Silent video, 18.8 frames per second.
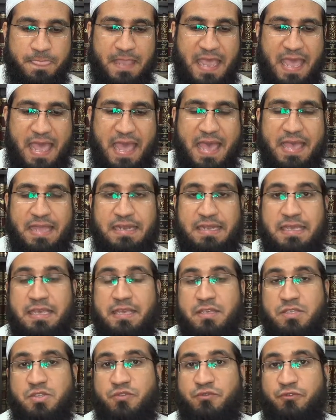and He
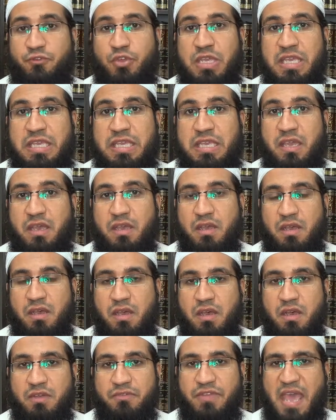is free
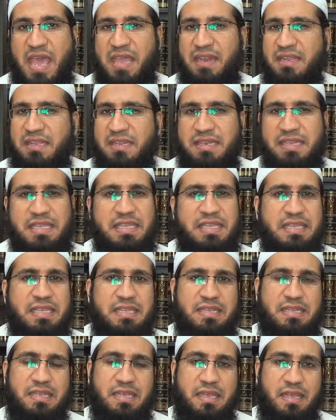of any
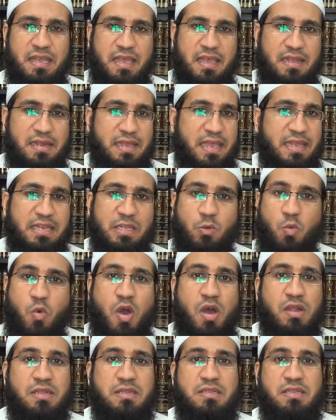need and any
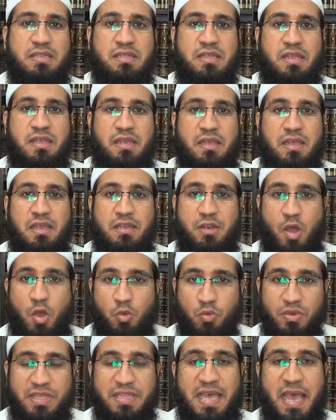want. And not
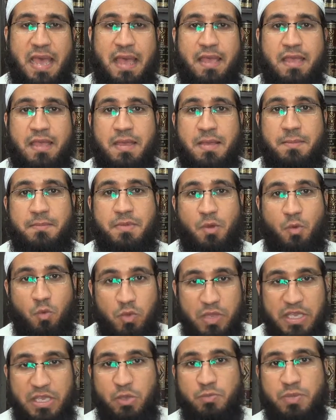only that, but
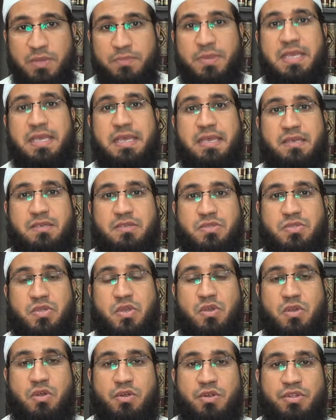we human beings
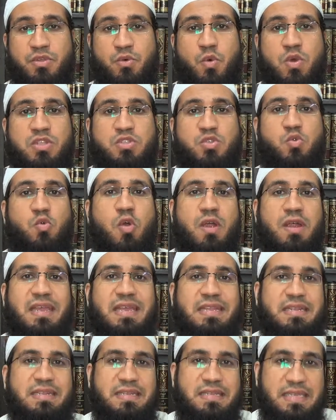are the ones who are
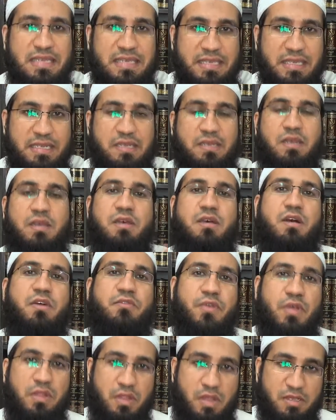in need
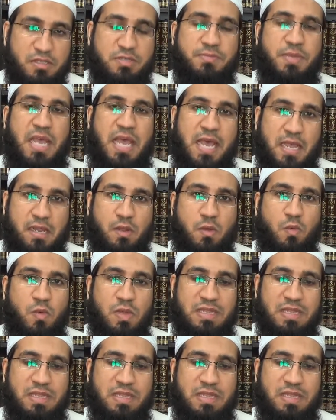of Allah subhanahu wa